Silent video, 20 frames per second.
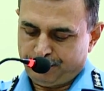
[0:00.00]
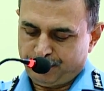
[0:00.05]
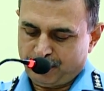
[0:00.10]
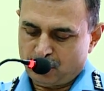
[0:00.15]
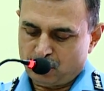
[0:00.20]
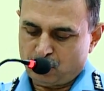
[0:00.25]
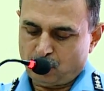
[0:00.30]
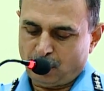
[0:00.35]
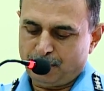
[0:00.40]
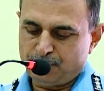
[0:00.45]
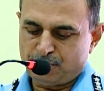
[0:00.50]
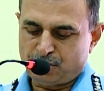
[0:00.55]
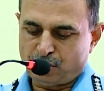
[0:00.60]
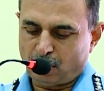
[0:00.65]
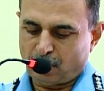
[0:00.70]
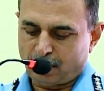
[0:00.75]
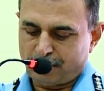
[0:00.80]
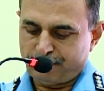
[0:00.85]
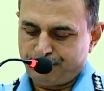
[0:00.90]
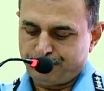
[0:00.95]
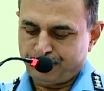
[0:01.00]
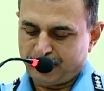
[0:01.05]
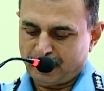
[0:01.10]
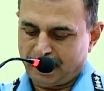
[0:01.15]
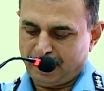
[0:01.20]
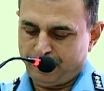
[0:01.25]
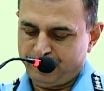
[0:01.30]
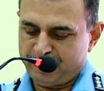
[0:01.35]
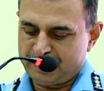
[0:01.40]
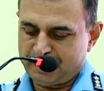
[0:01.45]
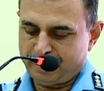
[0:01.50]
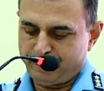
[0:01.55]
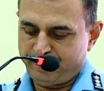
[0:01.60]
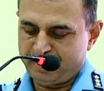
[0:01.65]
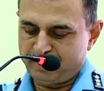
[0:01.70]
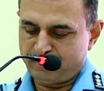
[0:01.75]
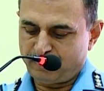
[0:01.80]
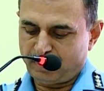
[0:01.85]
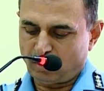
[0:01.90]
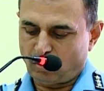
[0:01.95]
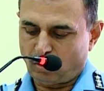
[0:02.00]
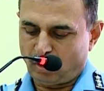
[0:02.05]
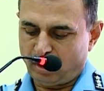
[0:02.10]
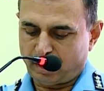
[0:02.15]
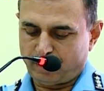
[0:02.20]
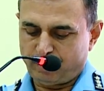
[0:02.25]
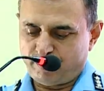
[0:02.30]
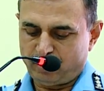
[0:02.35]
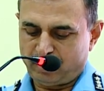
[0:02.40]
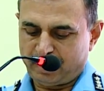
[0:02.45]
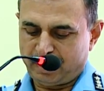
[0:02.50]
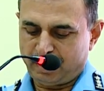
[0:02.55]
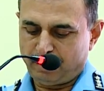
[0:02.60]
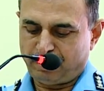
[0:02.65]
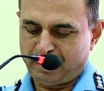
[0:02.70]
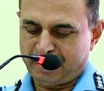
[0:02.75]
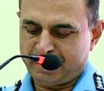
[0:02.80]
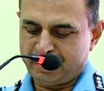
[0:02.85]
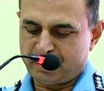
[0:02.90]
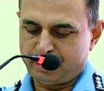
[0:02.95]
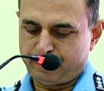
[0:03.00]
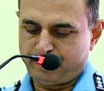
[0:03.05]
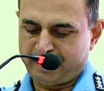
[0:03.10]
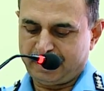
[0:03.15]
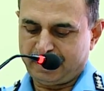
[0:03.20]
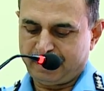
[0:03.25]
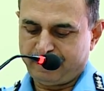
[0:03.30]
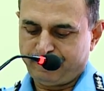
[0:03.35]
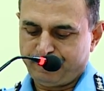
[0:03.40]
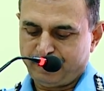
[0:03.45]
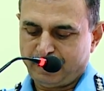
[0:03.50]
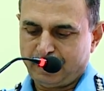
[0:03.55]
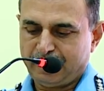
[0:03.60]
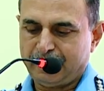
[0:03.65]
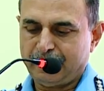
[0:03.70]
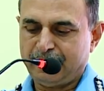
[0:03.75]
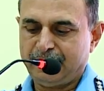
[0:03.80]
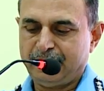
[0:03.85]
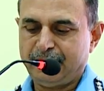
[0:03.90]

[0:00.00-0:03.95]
So I'm sure MSMEs will contribute and participate in